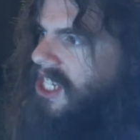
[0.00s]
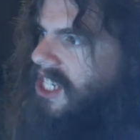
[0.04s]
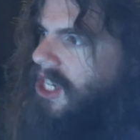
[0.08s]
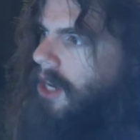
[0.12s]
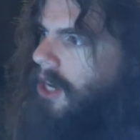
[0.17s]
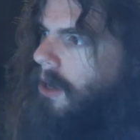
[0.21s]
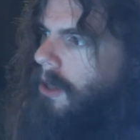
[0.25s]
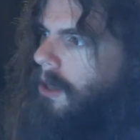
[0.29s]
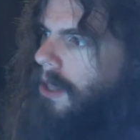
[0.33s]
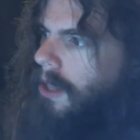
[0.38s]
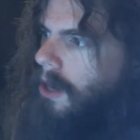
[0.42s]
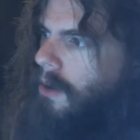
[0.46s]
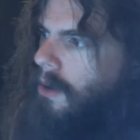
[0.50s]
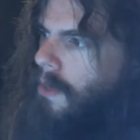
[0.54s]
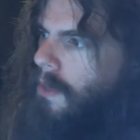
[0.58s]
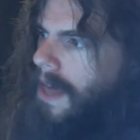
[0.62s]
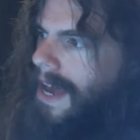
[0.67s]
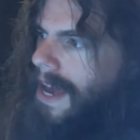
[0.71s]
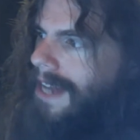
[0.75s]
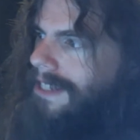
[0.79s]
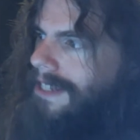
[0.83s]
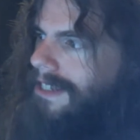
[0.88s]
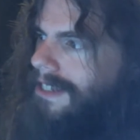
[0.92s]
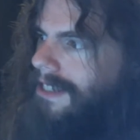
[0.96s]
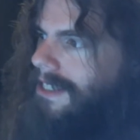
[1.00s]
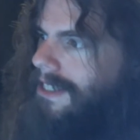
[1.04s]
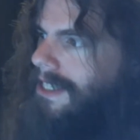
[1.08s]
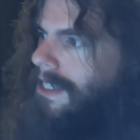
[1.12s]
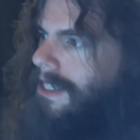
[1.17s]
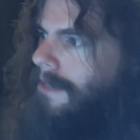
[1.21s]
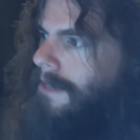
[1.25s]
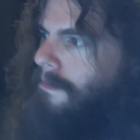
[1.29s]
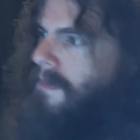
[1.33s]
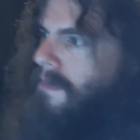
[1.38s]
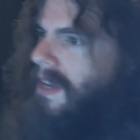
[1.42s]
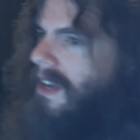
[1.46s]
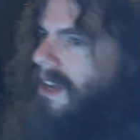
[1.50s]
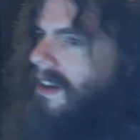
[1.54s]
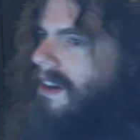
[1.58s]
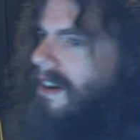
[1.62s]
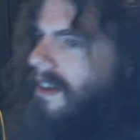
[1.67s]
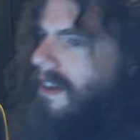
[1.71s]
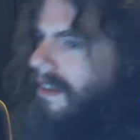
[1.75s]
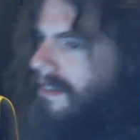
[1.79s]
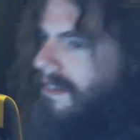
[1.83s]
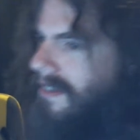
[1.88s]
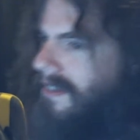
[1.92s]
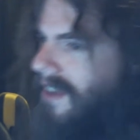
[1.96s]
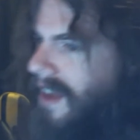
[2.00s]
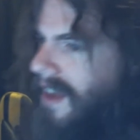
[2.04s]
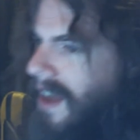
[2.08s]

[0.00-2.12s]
y'all know that because